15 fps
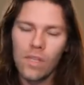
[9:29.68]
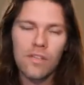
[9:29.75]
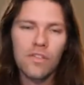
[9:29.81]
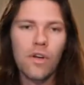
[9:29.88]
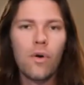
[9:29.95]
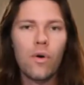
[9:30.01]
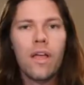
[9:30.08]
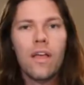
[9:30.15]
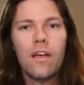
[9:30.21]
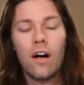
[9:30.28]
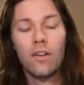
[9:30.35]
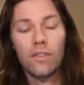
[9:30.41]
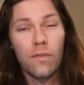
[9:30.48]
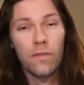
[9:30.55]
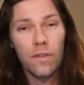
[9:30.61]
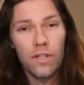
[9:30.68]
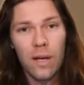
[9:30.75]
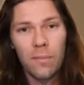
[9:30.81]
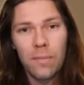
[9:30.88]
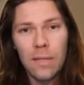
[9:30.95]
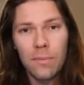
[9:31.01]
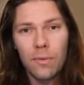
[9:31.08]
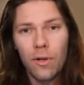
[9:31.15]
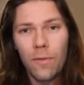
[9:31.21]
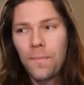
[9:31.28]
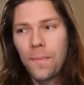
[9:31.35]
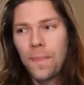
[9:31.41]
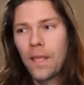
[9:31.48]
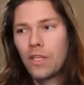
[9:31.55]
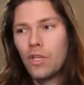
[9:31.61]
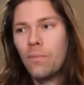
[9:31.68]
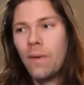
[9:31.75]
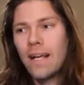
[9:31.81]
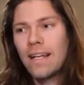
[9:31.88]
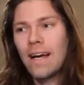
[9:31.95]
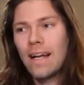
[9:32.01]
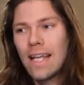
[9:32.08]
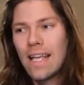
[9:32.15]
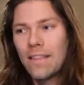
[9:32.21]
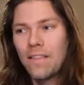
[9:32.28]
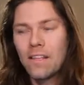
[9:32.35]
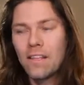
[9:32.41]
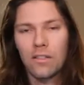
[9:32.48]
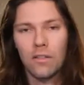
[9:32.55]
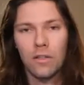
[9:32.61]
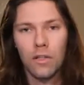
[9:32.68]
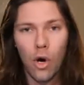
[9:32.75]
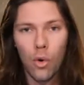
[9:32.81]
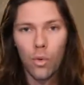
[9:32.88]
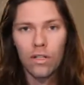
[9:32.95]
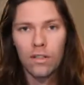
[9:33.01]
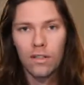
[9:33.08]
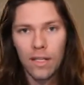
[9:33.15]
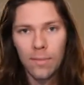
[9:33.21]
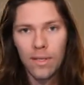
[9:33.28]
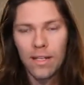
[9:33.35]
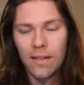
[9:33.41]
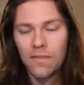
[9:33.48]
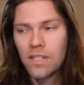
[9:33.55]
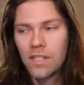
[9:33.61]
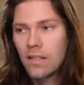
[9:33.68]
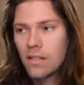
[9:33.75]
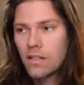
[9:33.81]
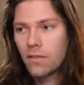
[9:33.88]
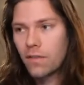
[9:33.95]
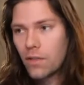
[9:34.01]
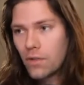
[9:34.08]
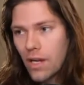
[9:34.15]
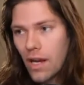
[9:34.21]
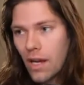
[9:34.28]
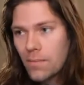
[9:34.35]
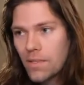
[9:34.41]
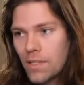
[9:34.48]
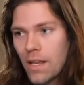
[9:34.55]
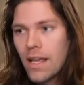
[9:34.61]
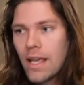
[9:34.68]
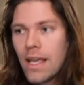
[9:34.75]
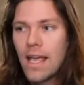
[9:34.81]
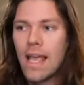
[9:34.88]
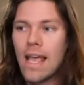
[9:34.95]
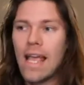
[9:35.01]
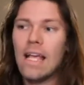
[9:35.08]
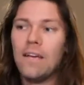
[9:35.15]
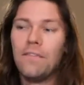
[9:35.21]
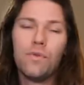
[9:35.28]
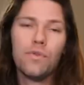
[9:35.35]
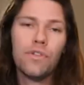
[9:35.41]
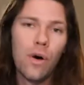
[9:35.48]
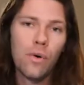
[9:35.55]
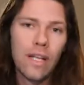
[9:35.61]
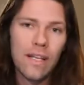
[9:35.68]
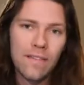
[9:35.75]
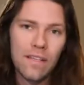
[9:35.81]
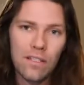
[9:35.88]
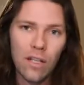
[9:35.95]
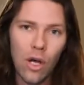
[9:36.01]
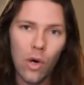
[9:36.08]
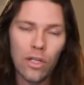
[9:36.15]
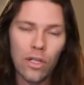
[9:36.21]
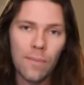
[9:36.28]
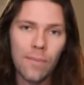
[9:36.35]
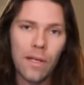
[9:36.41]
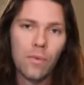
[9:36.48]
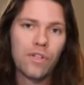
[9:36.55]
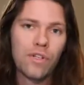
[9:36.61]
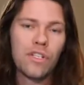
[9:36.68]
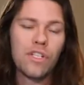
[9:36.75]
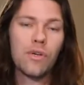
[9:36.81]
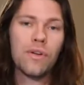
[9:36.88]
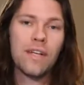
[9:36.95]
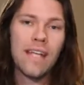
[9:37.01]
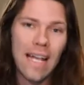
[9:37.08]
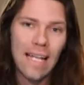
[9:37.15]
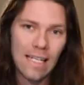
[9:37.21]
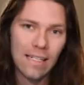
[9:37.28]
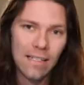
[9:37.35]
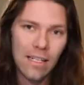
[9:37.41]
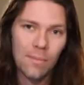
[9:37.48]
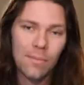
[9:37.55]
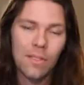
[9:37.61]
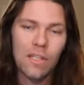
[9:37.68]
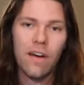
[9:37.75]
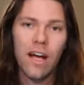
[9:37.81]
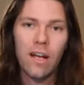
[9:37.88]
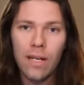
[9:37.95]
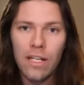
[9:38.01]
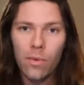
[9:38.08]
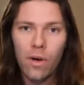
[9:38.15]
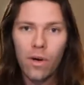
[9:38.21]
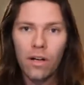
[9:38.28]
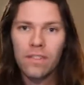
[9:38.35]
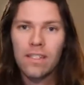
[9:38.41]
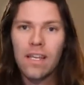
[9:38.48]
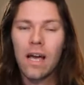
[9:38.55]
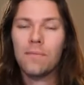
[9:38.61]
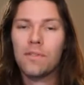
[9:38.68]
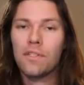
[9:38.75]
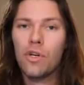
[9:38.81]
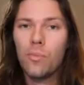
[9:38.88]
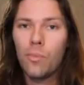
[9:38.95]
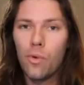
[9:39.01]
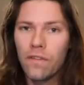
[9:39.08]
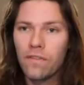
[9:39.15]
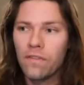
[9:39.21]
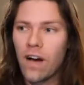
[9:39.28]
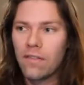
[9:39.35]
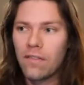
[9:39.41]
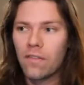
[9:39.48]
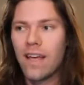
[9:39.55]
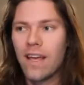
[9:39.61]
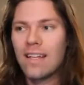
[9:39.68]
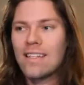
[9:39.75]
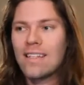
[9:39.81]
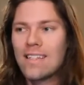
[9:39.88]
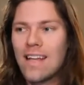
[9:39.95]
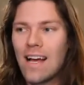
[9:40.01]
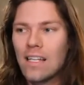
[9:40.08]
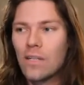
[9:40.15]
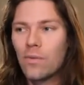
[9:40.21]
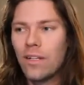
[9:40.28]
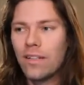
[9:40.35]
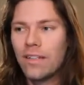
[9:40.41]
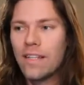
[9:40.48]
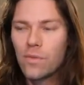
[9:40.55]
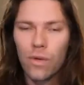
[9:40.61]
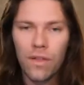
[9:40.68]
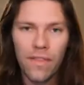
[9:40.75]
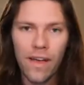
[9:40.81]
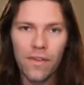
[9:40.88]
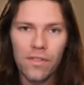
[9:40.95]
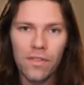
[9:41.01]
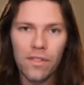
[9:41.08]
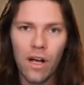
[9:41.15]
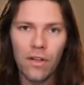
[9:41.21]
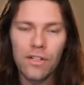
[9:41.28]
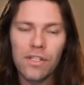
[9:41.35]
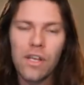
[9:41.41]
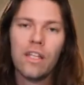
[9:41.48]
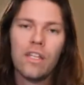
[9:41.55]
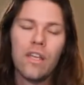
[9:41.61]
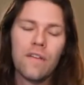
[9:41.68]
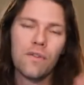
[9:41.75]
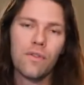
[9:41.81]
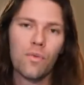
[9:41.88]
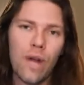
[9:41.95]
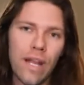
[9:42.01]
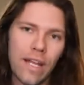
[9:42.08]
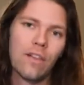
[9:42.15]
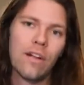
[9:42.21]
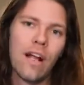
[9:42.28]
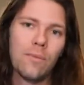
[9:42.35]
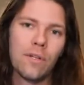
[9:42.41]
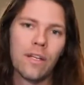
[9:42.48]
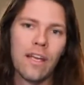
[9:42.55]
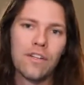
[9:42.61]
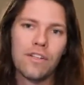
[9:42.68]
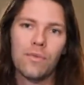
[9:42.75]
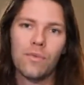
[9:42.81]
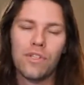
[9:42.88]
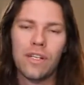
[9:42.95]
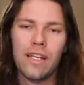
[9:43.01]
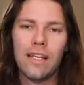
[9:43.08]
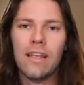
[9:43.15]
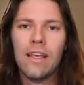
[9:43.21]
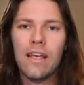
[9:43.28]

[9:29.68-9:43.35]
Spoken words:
So also for some people, you might not hit this lower limit. I've seen this a few times. If you don't hit this lower limit, which is your net income divided by 12 times 2.5, if that does not equal at least $1,000, you have to do the regular application, which again,